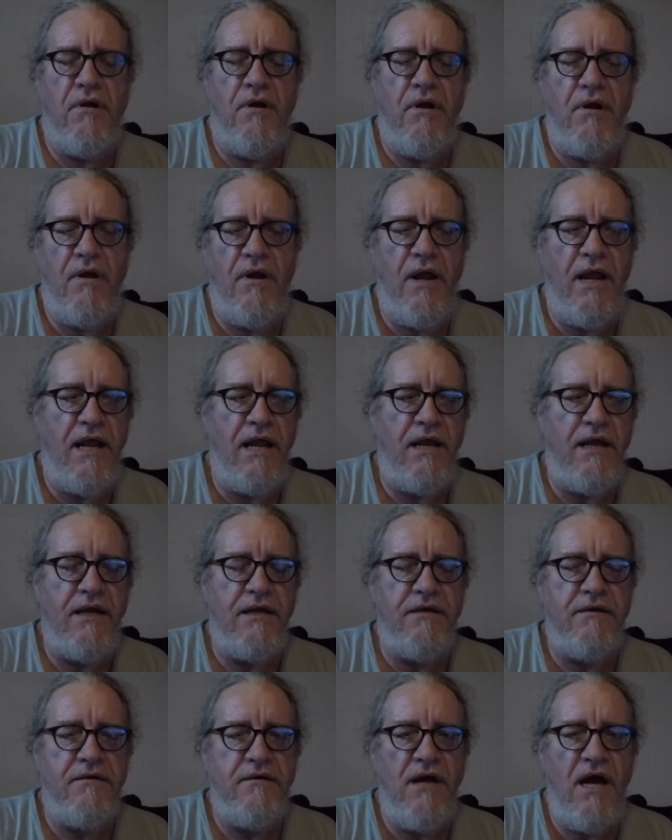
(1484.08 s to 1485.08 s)

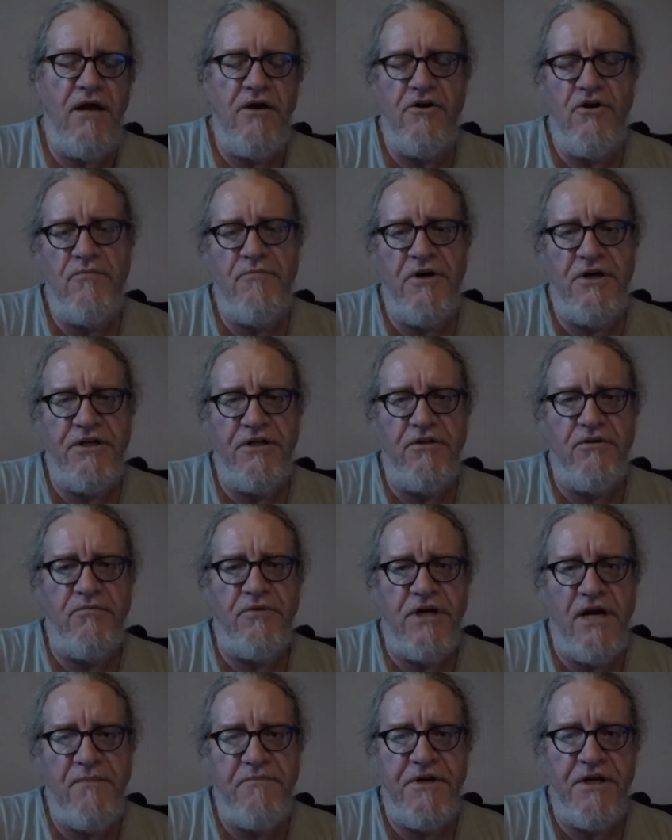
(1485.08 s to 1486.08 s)
And I don't know about you, but
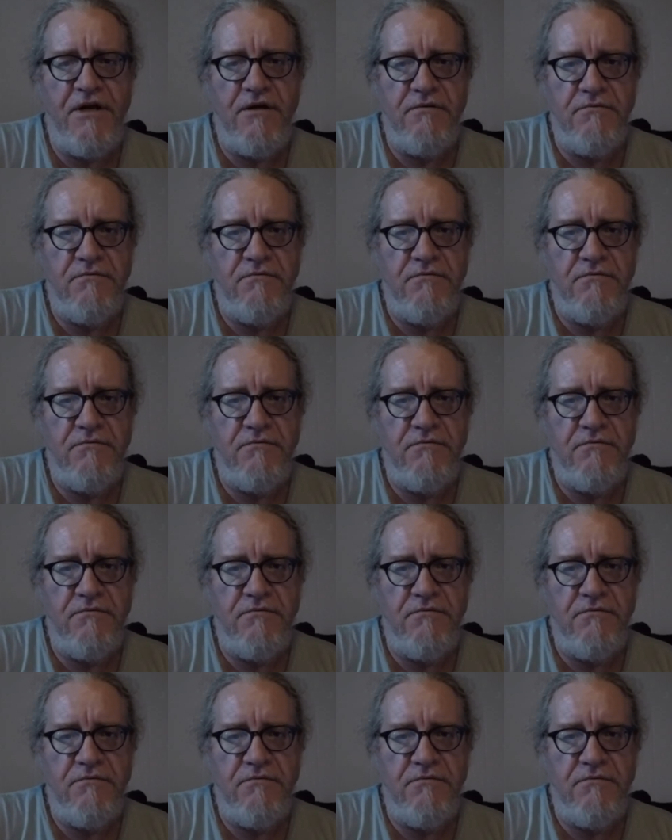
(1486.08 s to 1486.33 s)
I'm done.